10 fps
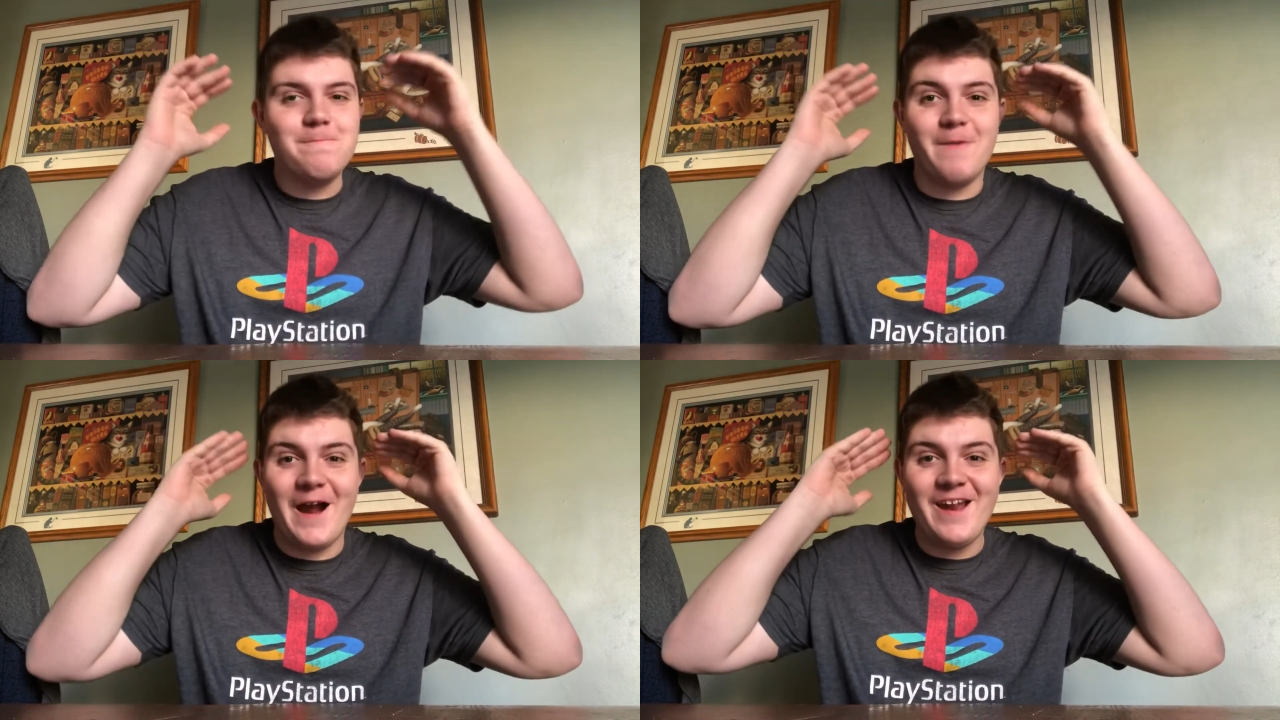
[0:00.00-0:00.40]

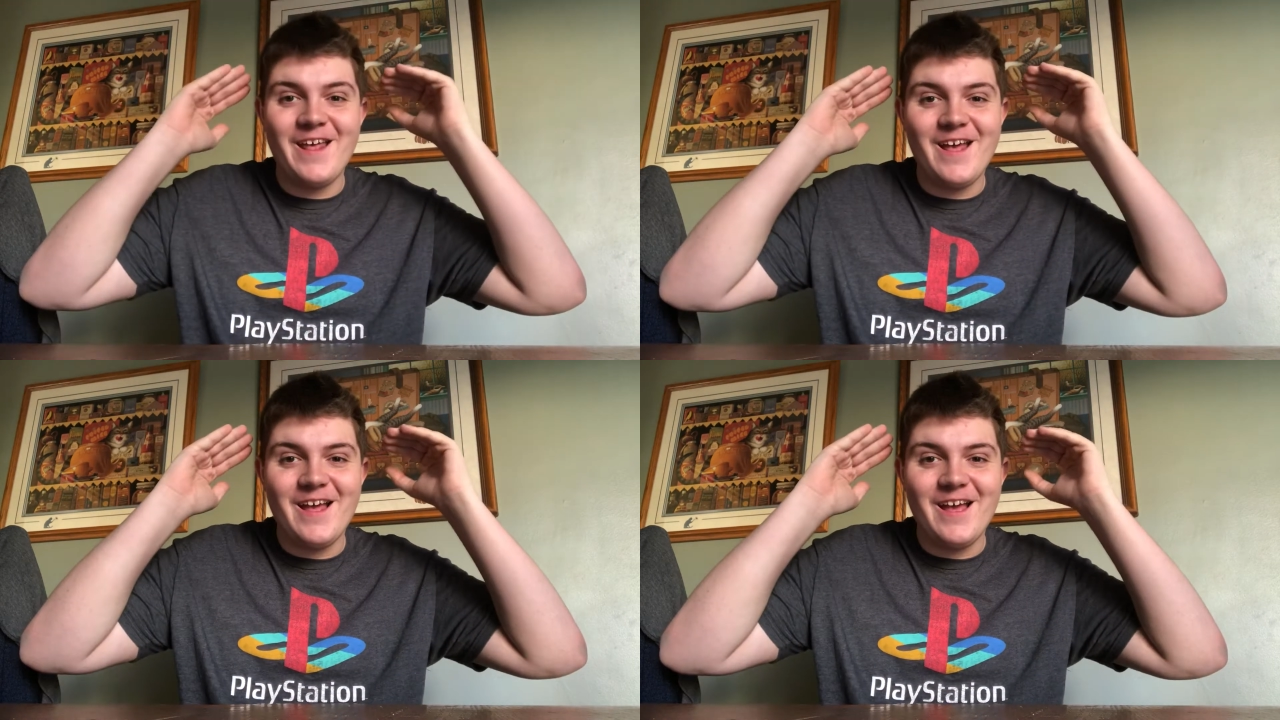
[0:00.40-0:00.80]

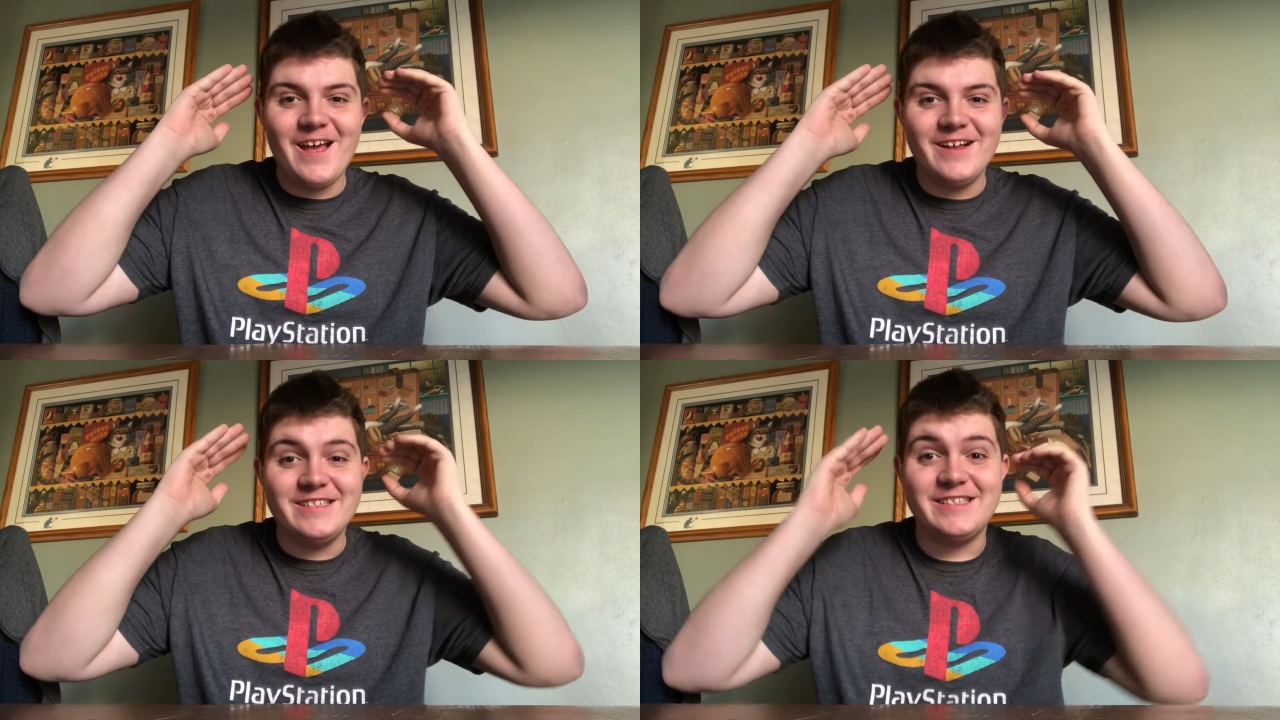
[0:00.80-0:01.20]
but
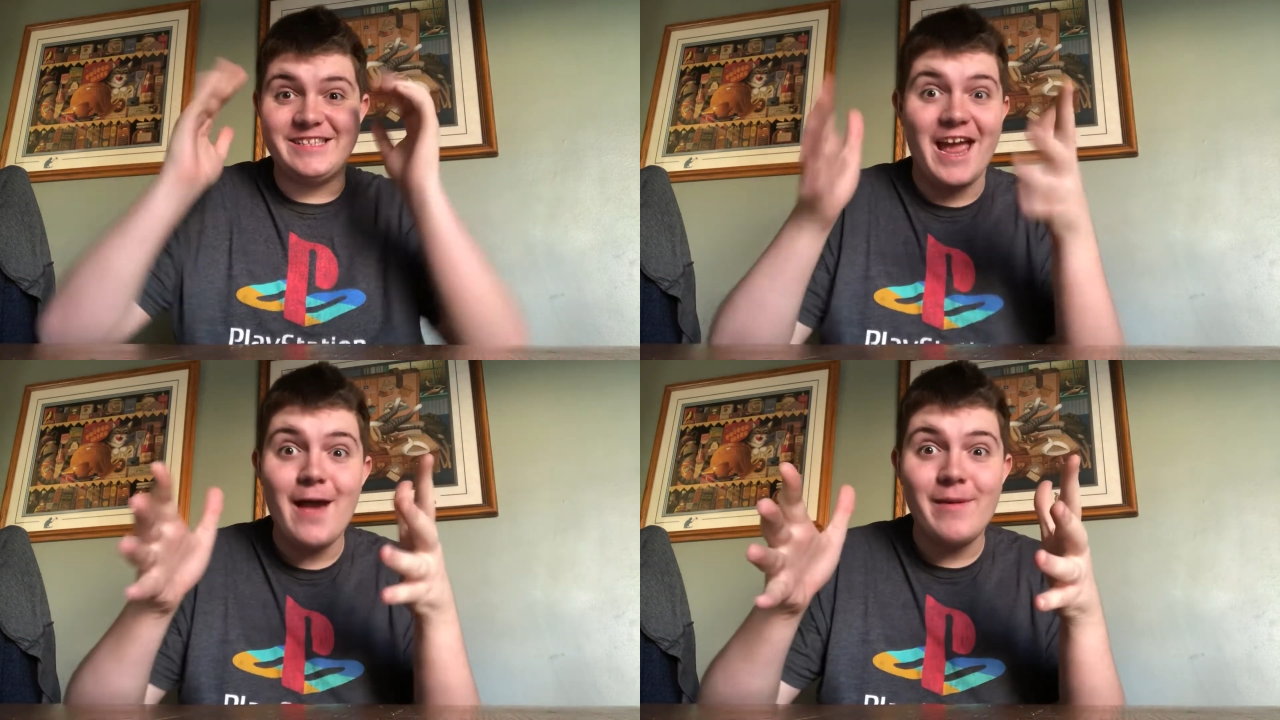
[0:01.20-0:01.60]

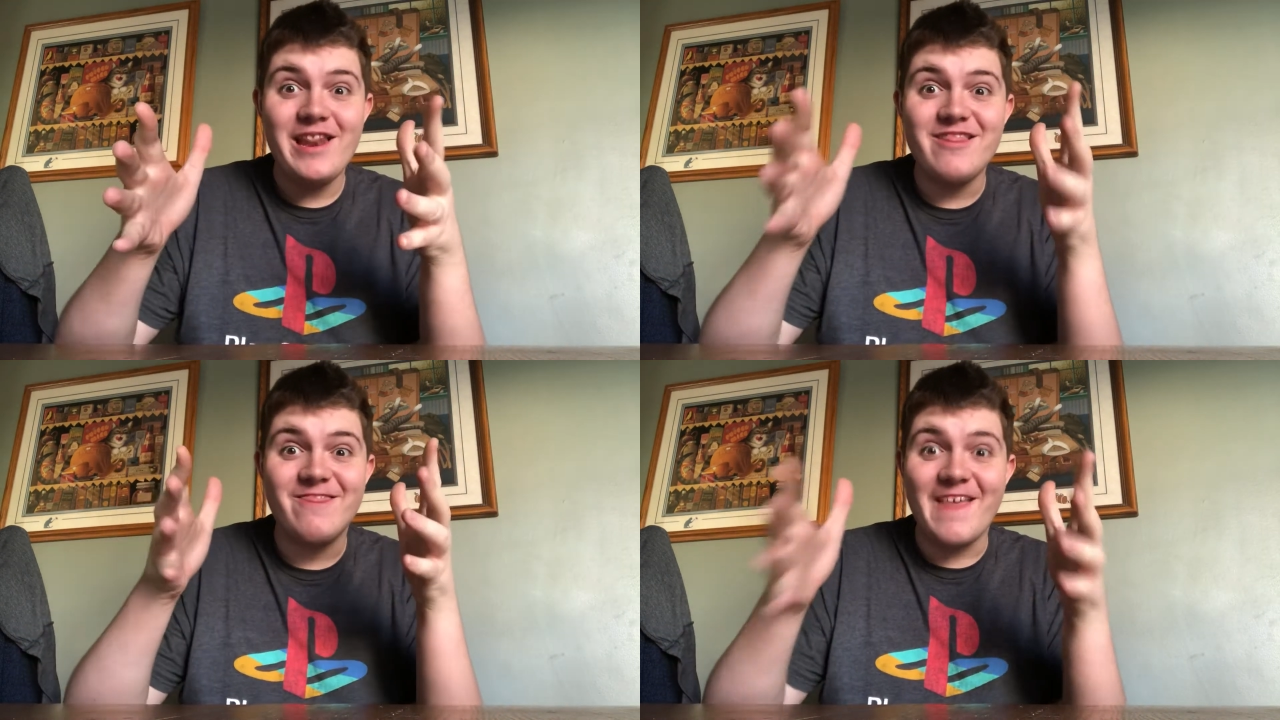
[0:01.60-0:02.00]
damn
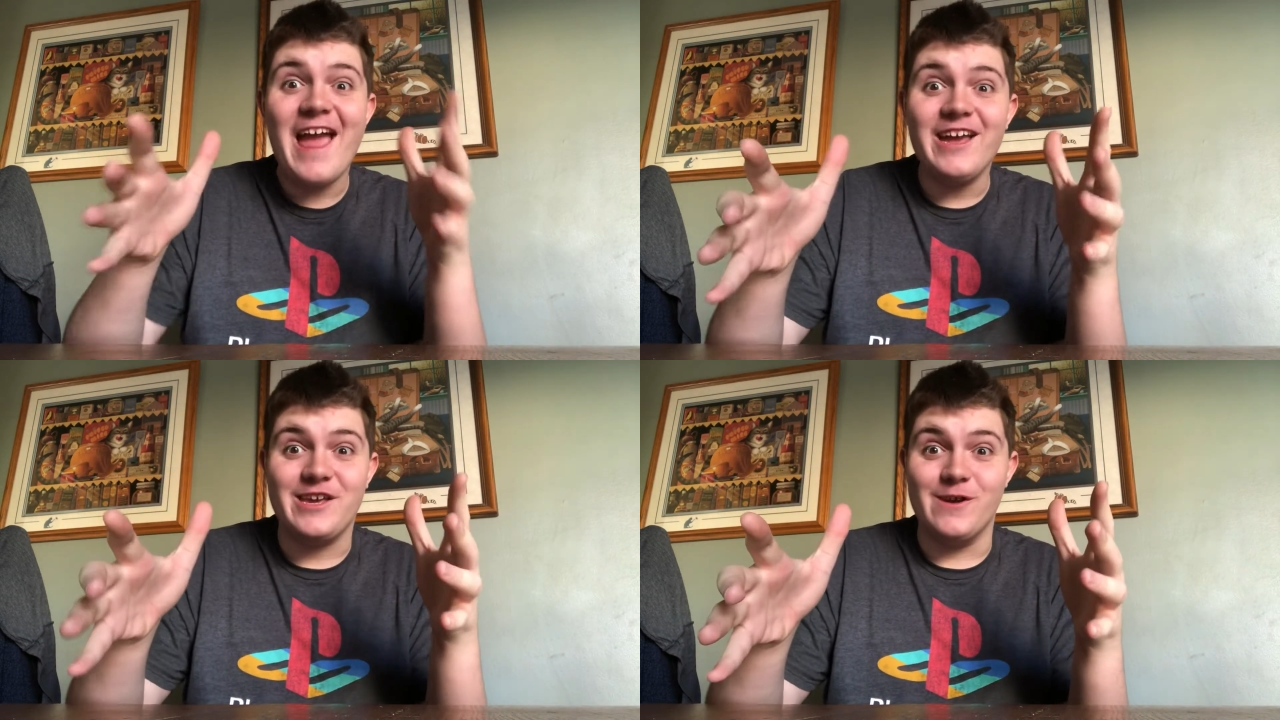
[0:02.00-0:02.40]
it,
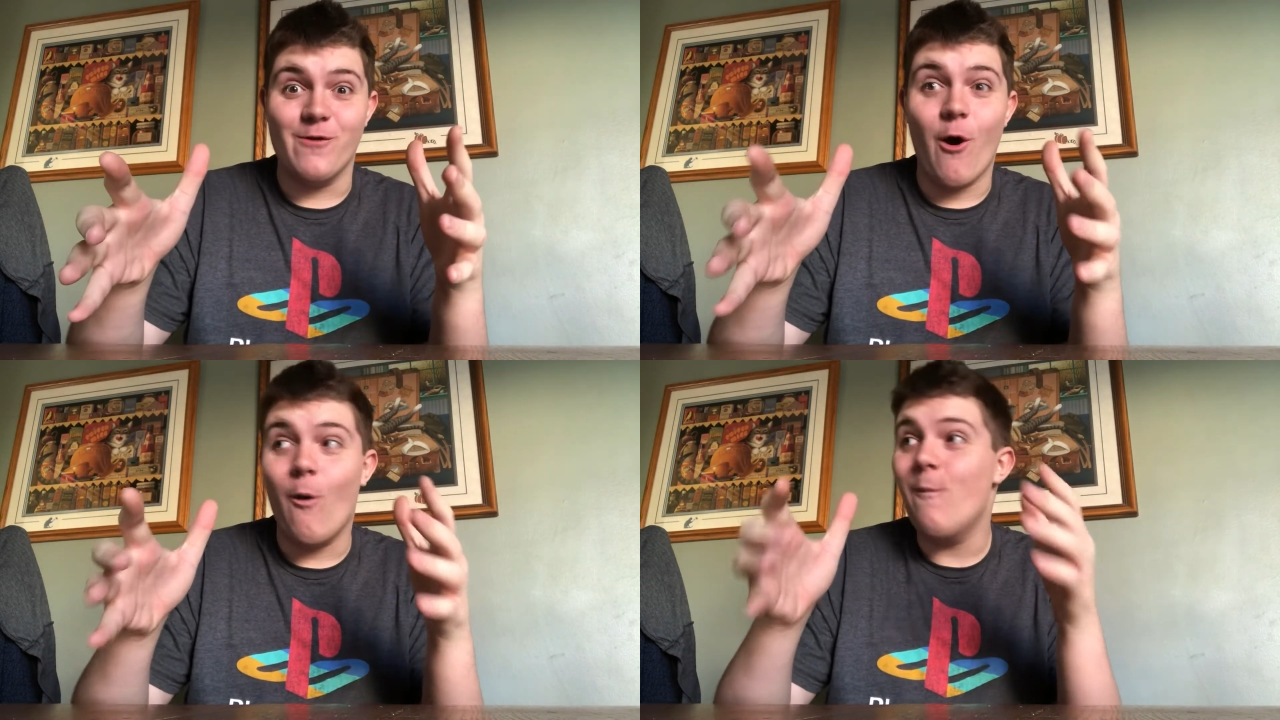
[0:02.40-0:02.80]
thank
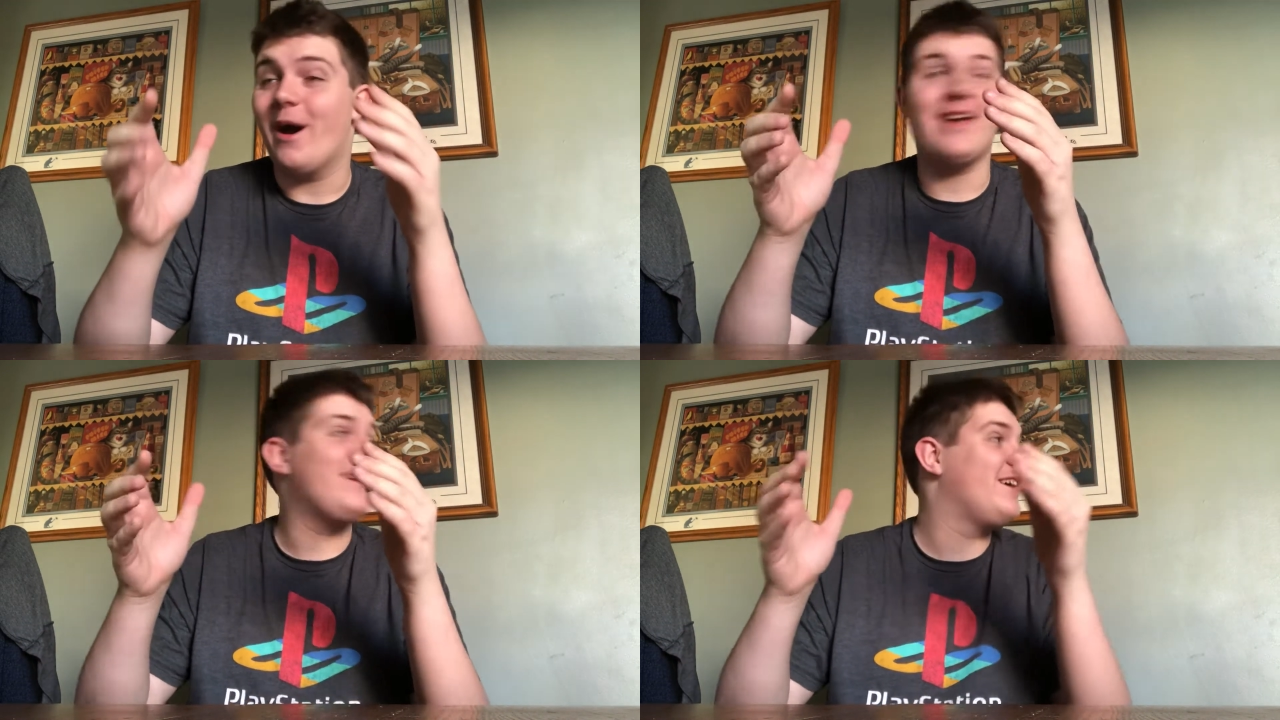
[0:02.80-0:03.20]
you. Oh
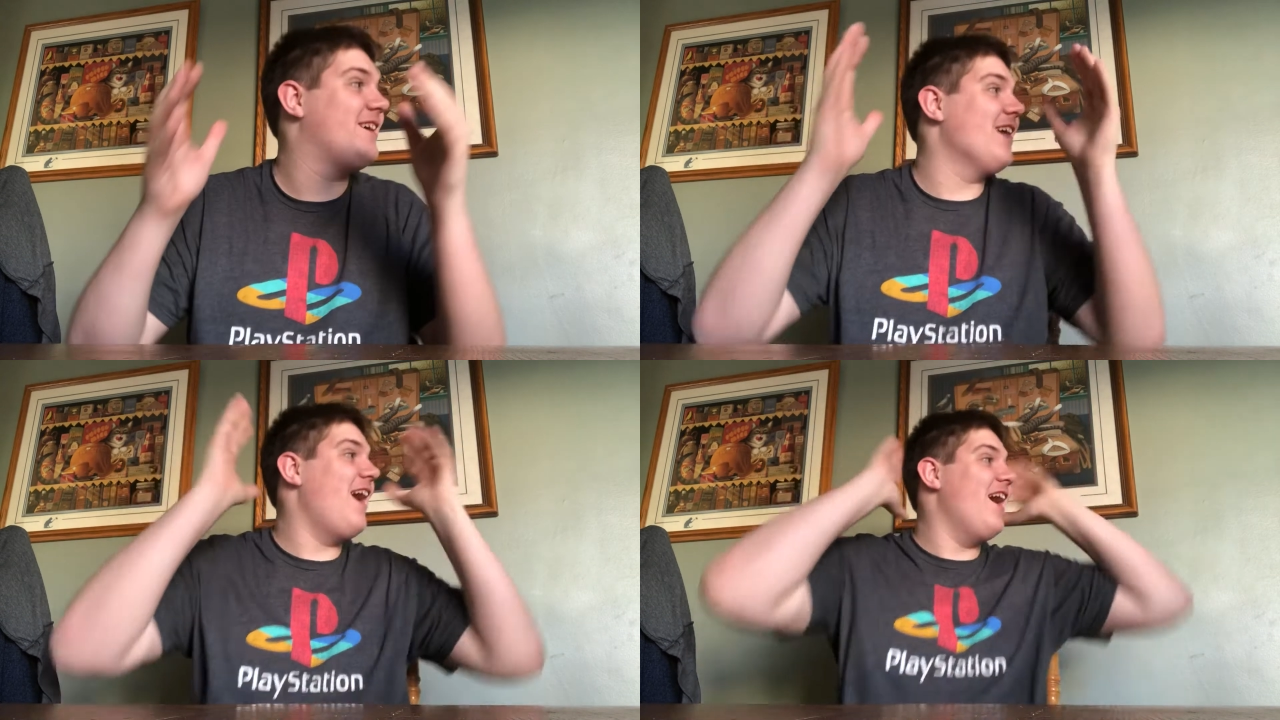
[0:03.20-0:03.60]
my
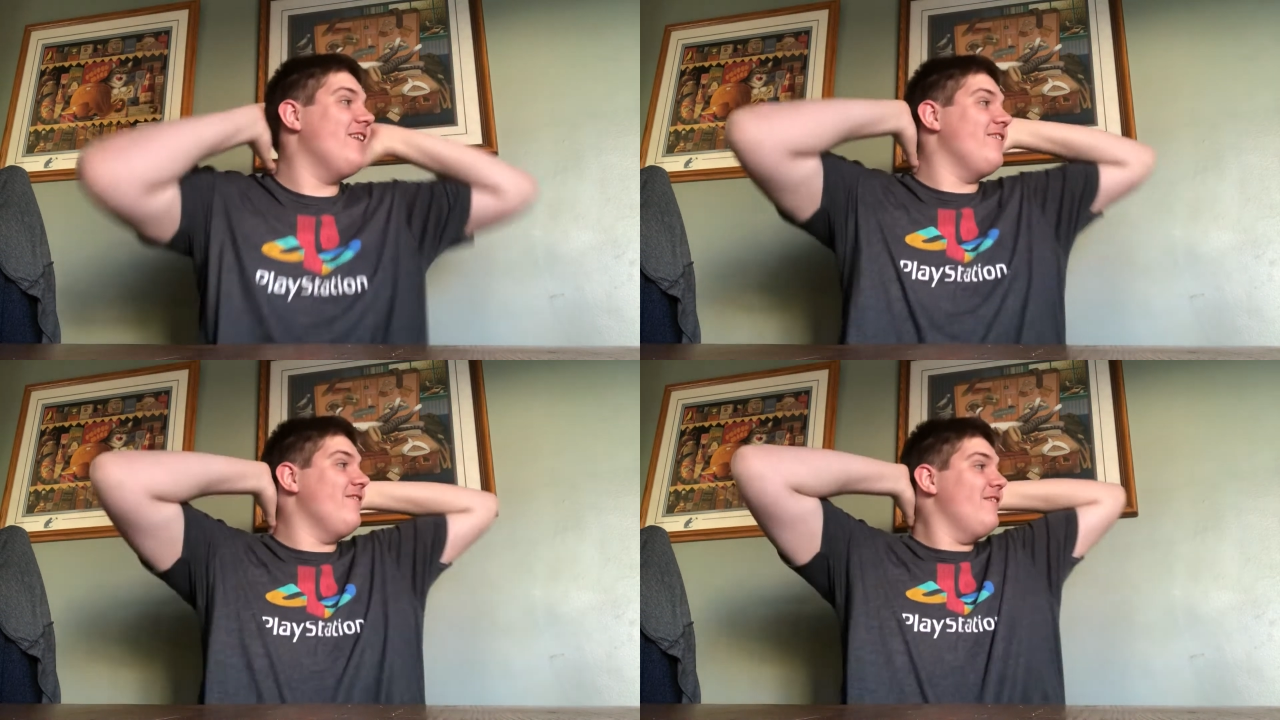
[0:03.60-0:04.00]

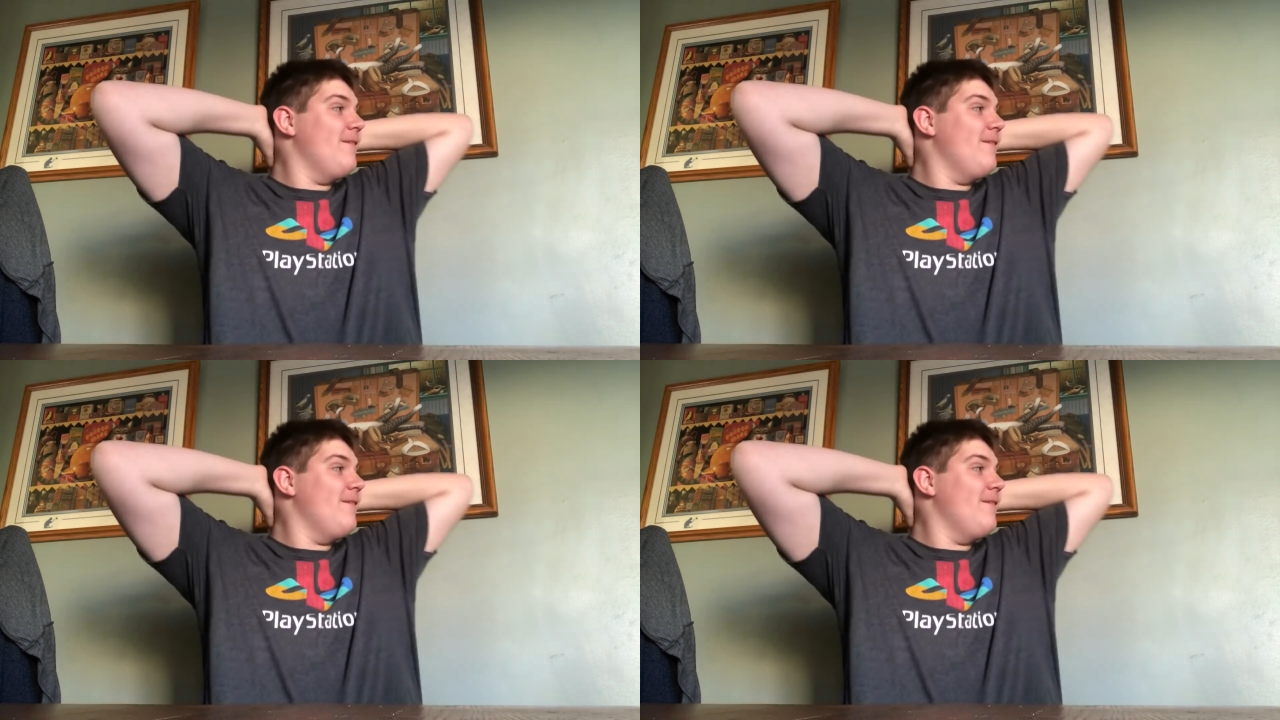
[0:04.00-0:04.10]
God, dude.